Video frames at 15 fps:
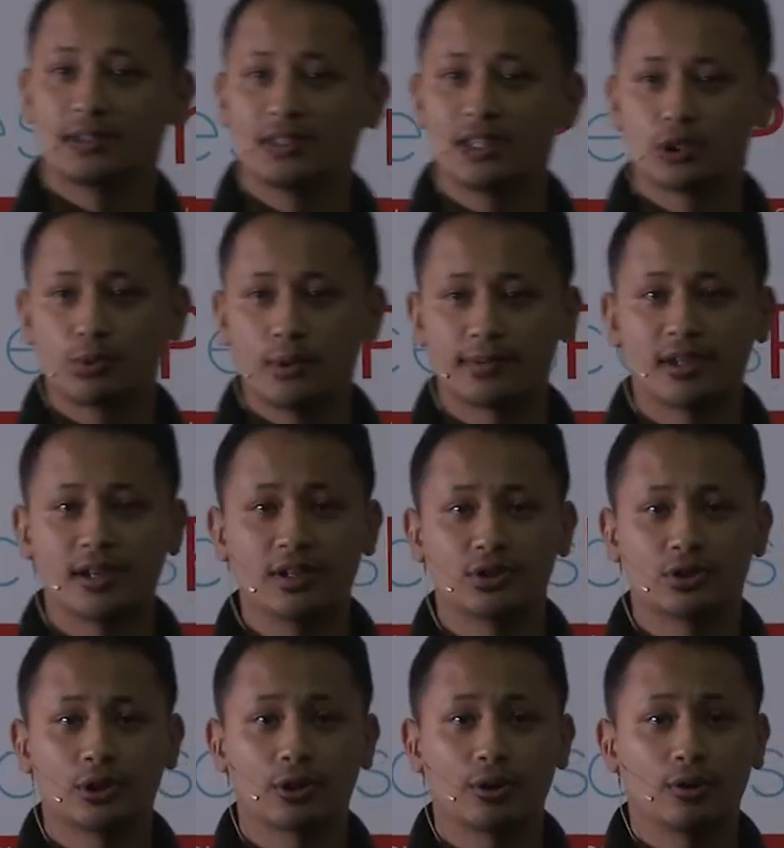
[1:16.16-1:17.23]
this website is
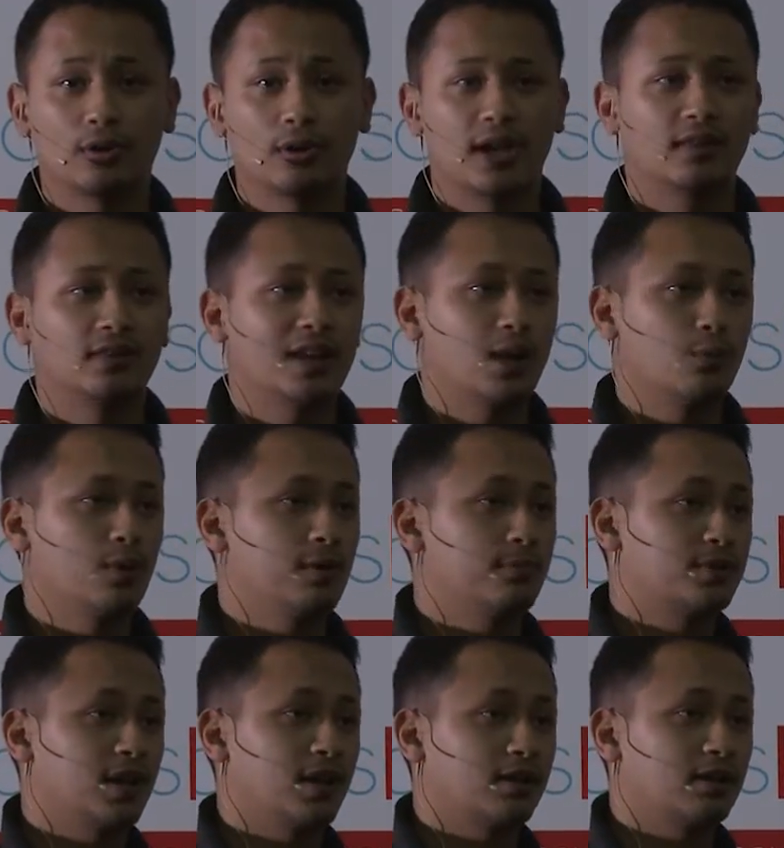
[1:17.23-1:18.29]
secure and that
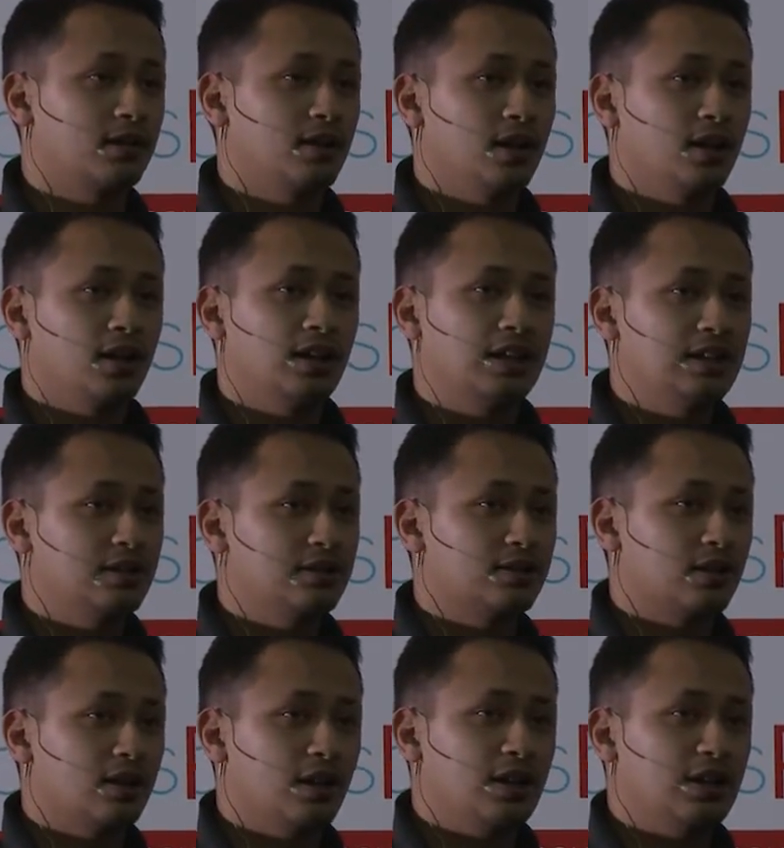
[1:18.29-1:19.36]
website is
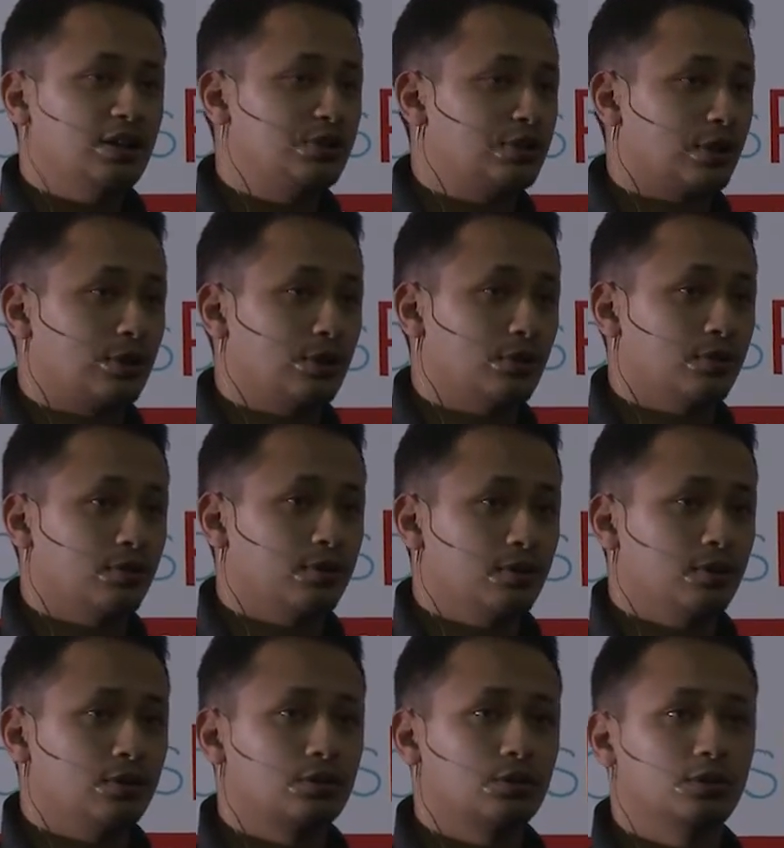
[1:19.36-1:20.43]
insecure.
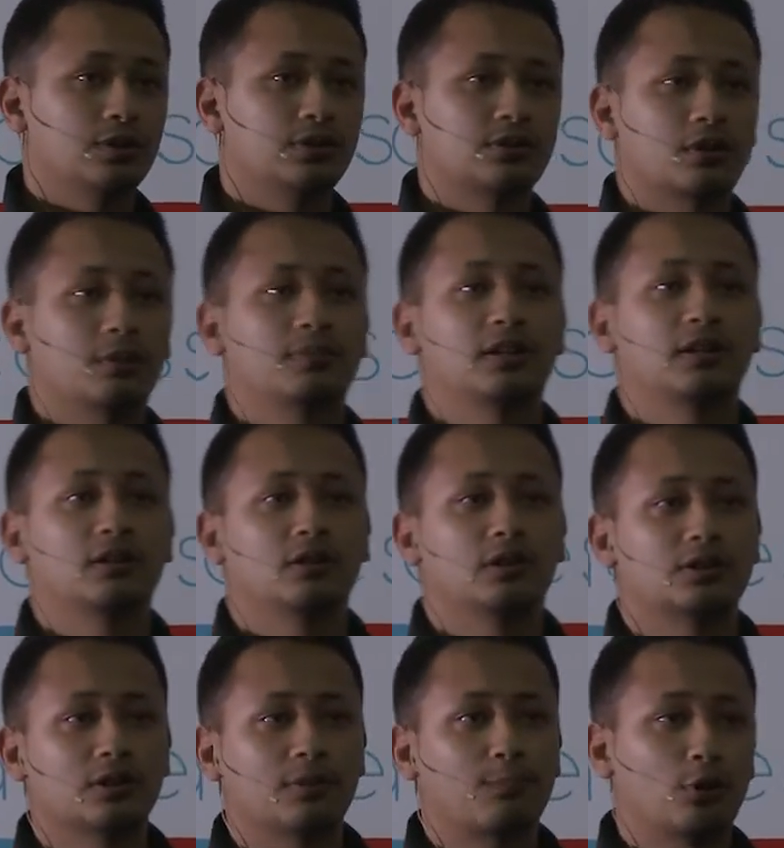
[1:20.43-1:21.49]
So
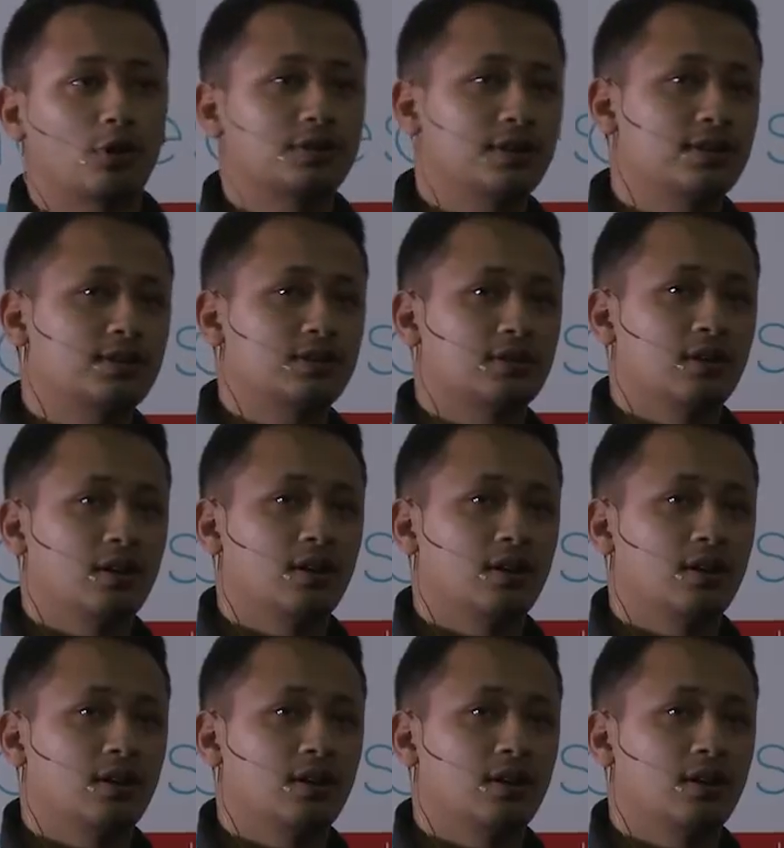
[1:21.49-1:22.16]
it's a process